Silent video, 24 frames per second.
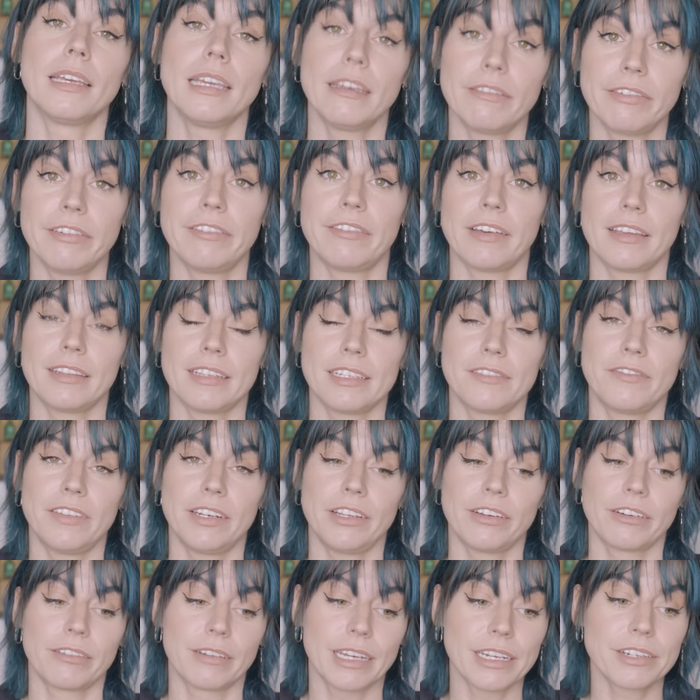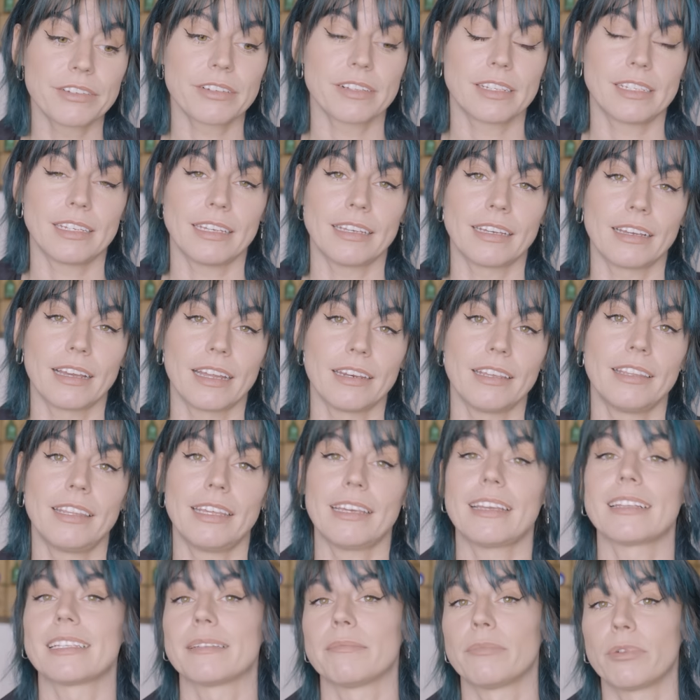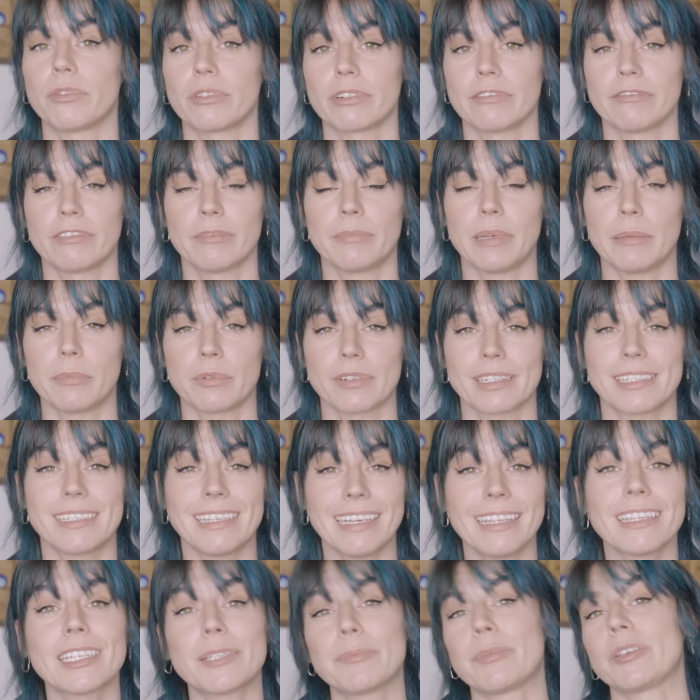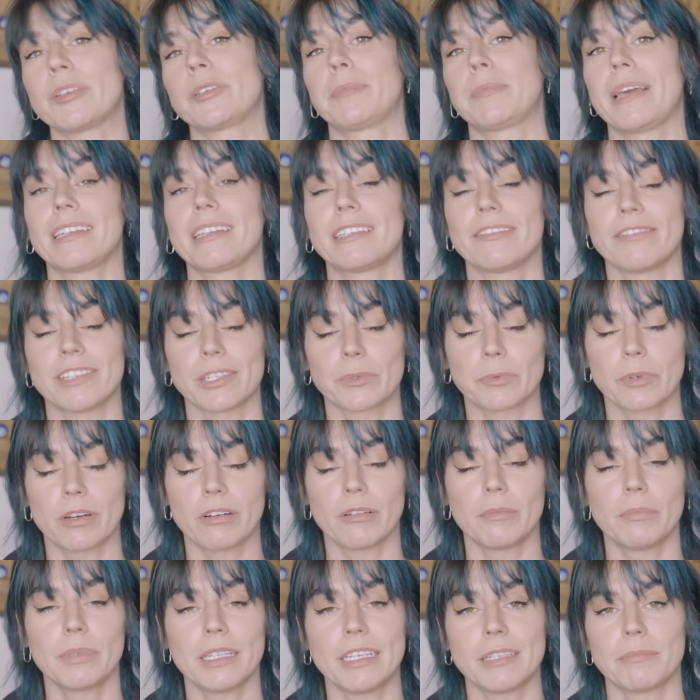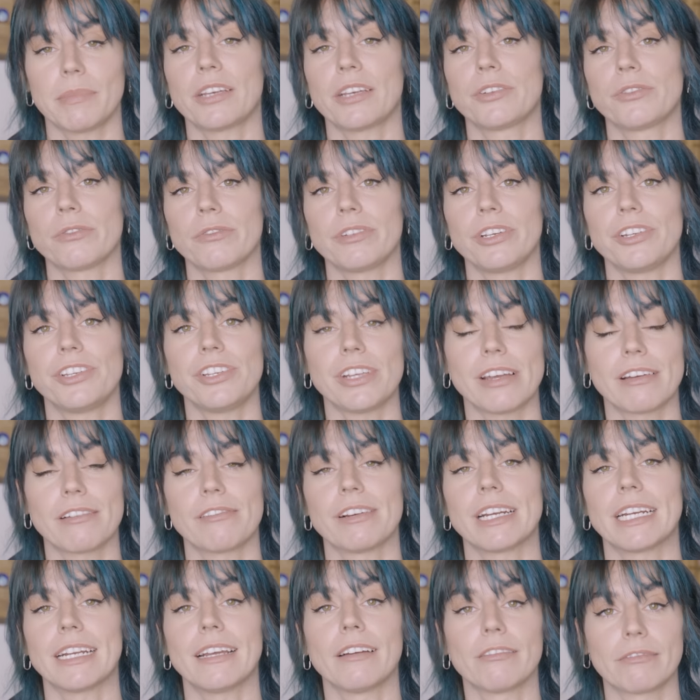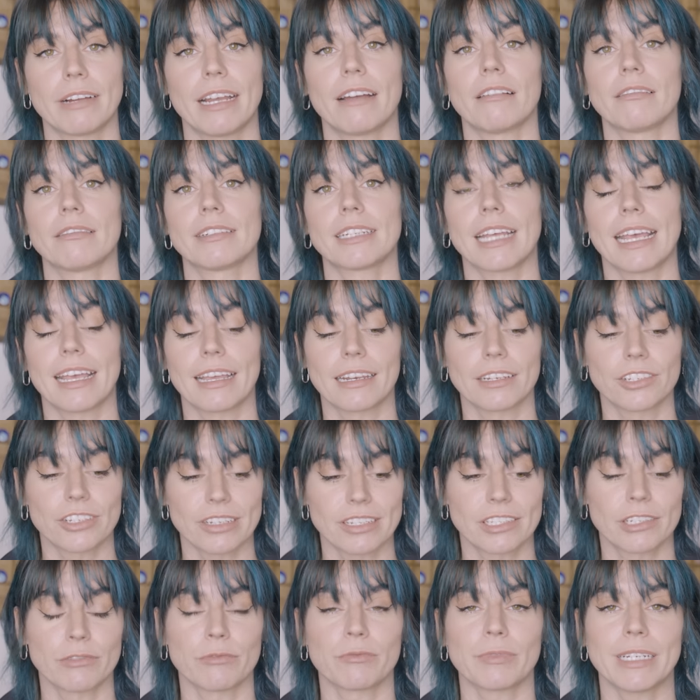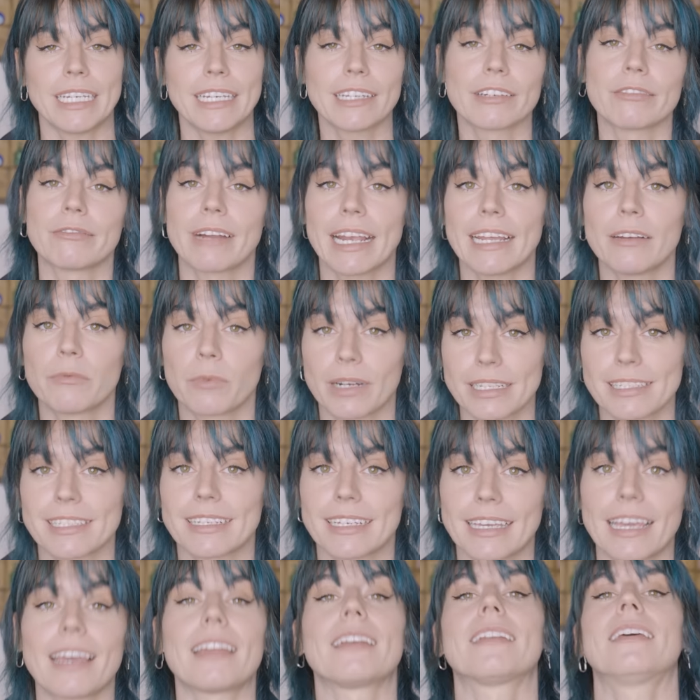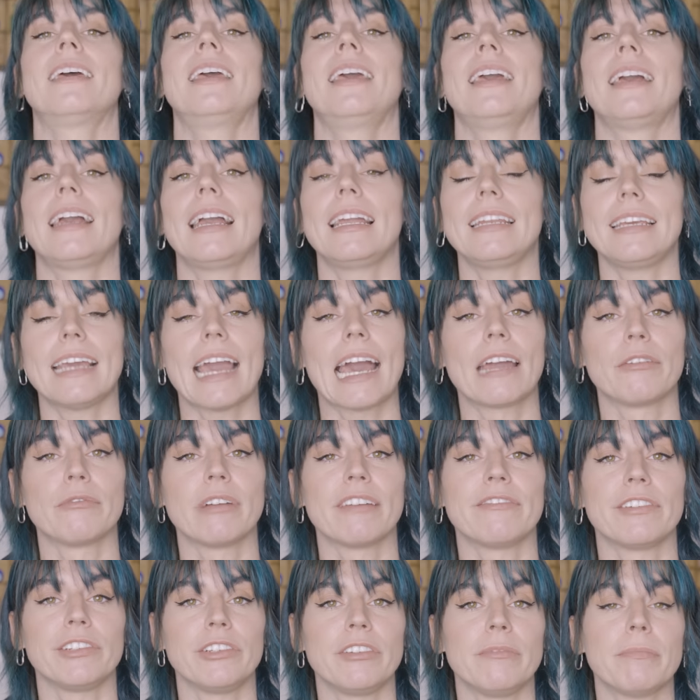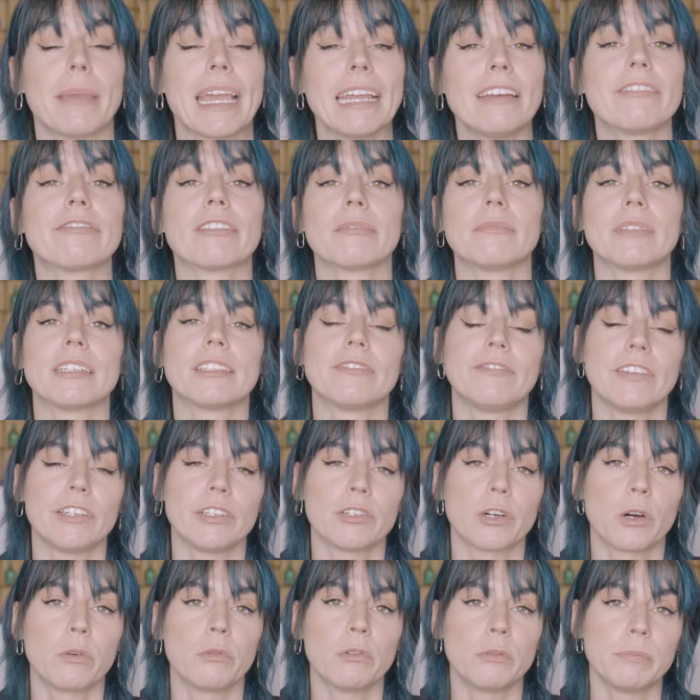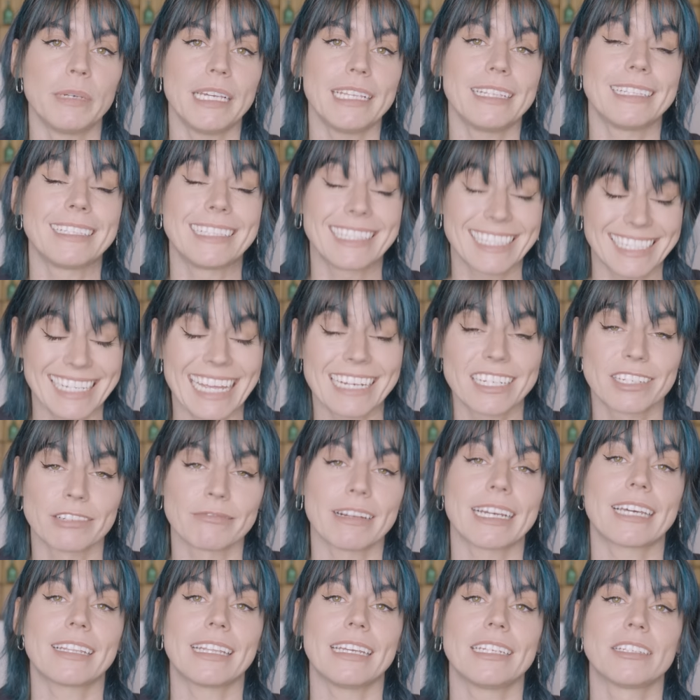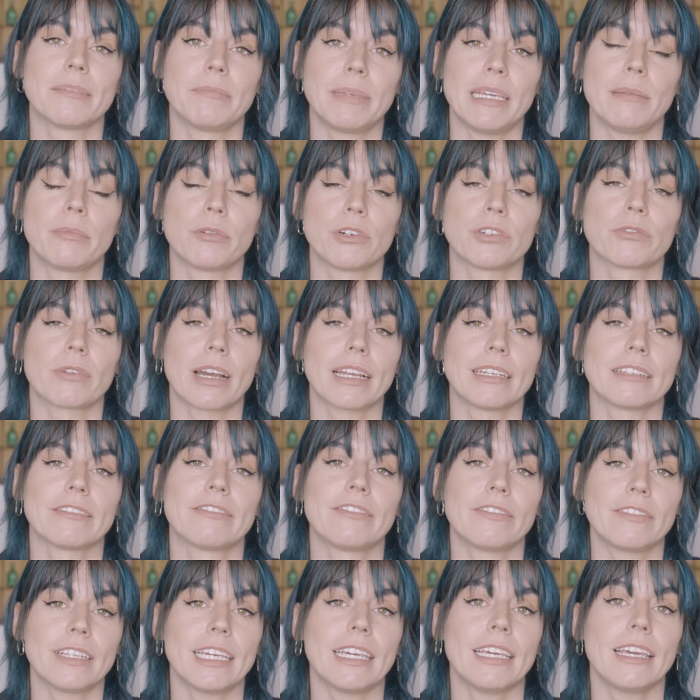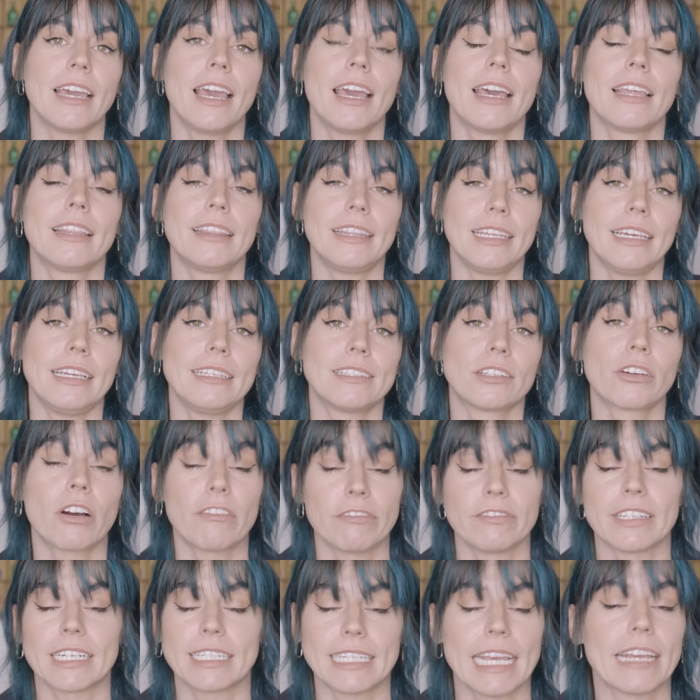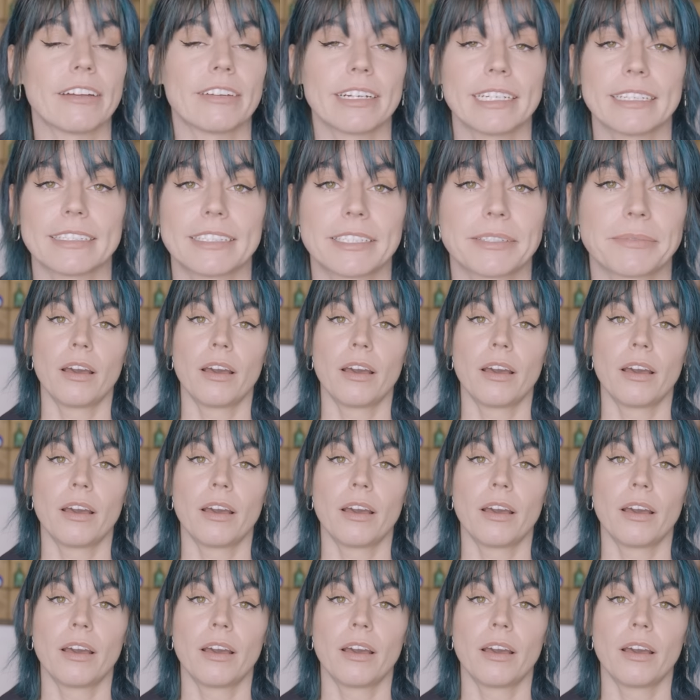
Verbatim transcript: If you found this video interesting and you think it's important for people to see this perspective as well, please make sure you share it around. And just to reiterate once again, any ad revenue made from this video will be sent directly to people trying to flee these conflict areas.